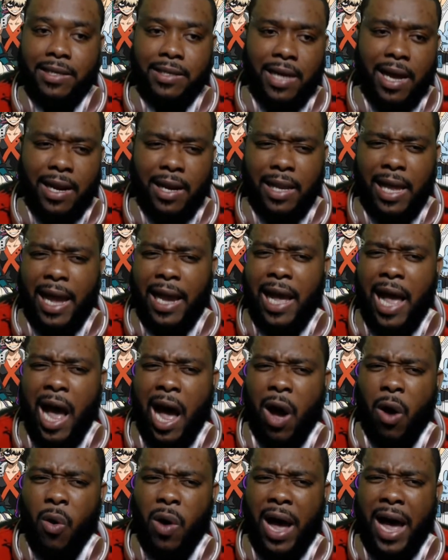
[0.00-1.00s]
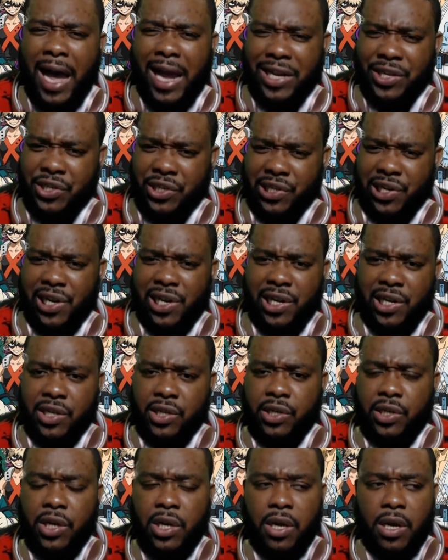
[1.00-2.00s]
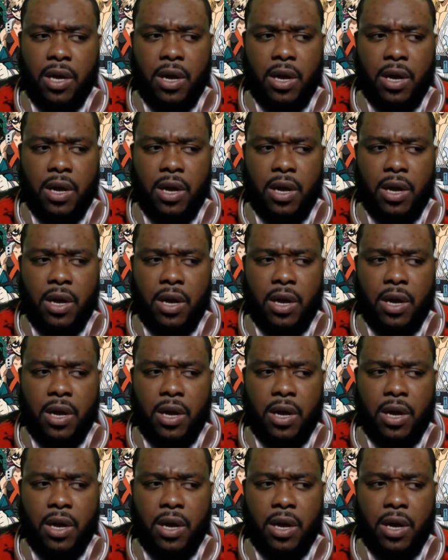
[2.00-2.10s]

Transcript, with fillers: It's kind of like how I judge